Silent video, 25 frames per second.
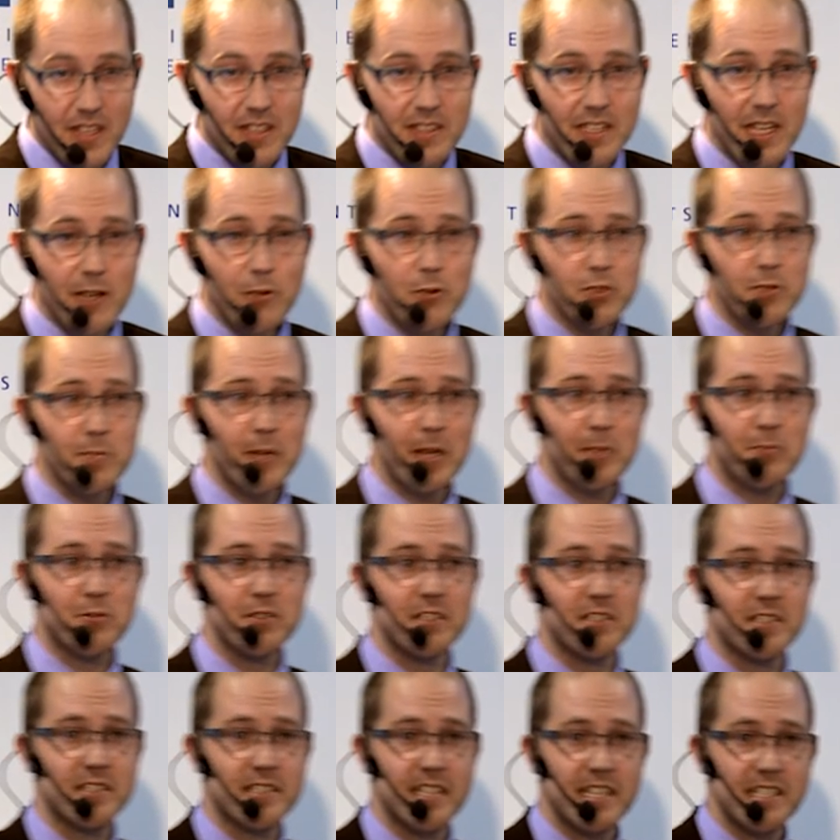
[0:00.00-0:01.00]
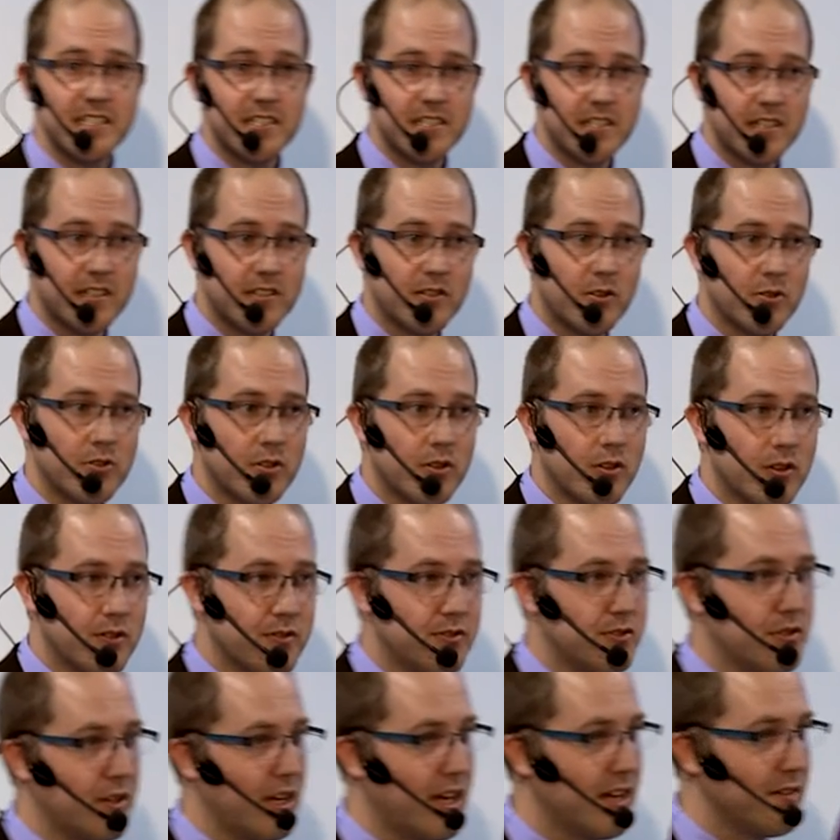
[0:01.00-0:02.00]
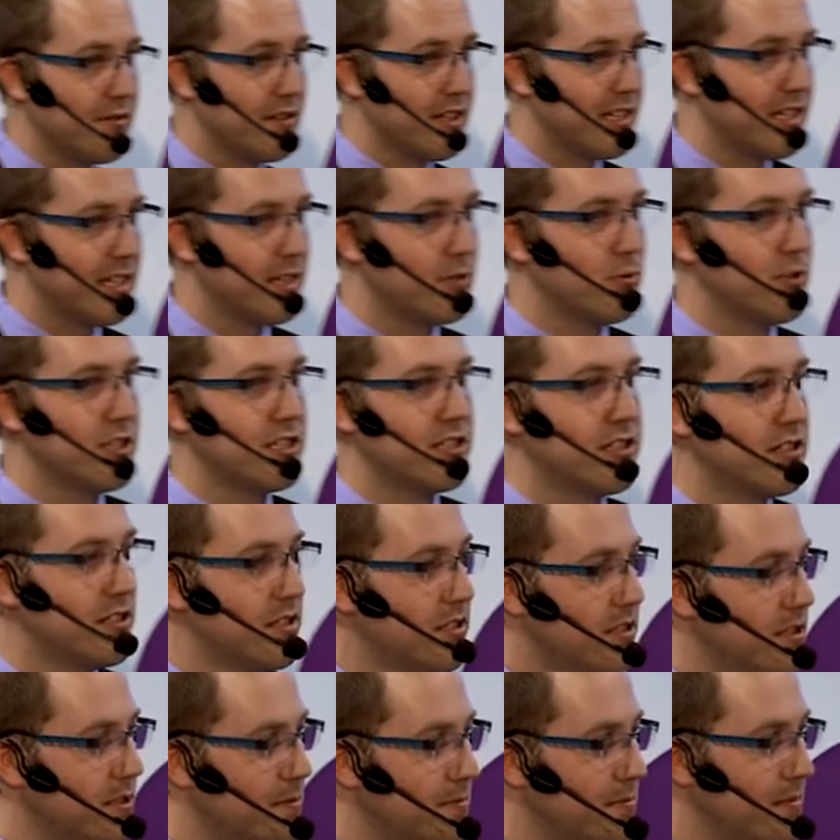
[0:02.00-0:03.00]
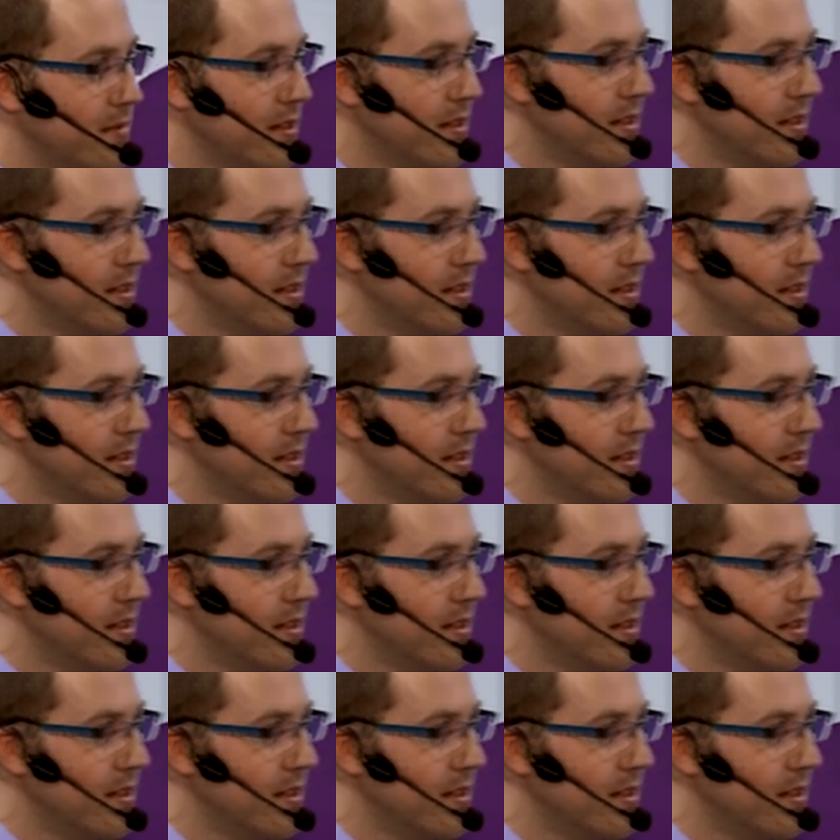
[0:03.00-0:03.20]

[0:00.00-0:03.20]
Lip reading: That was my presentation. I don't know if you have any questions.